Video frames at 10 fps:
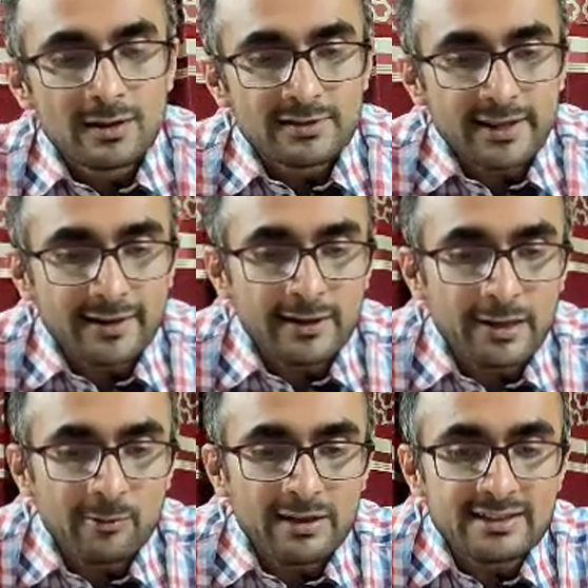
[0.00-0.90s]
Second
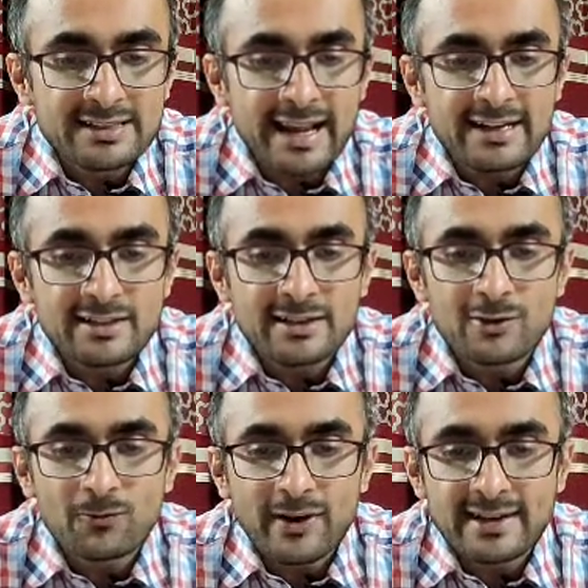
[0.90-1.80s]
level is entry
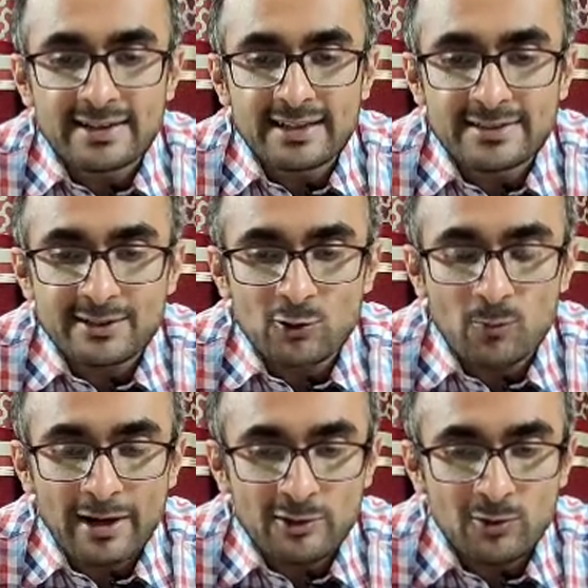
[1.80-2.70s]
of fatty acid to
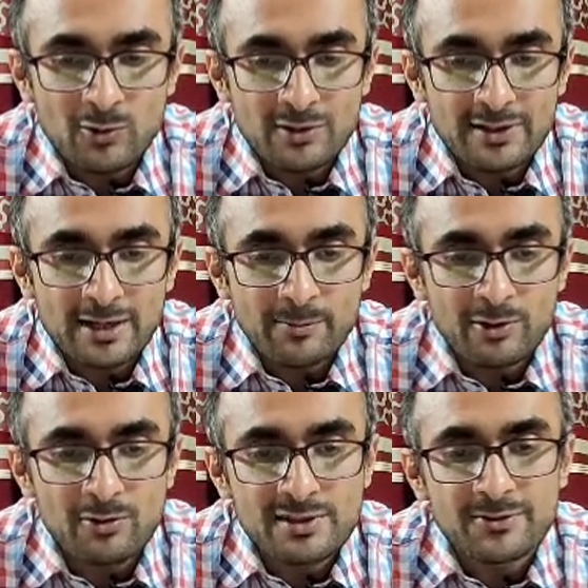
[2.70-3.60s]
mitochondria,
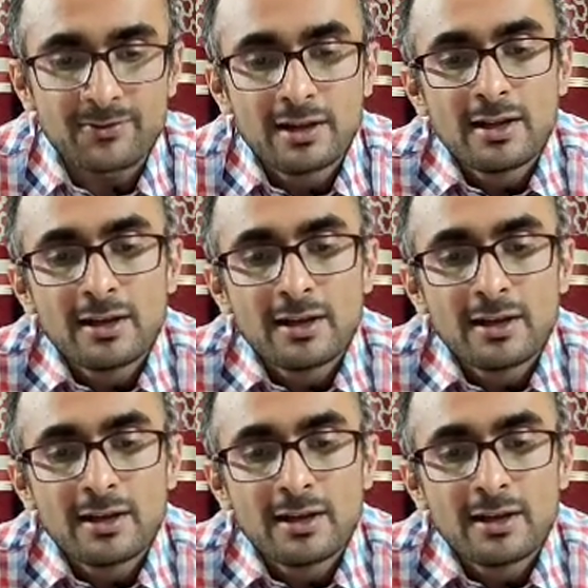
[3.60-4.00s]
because if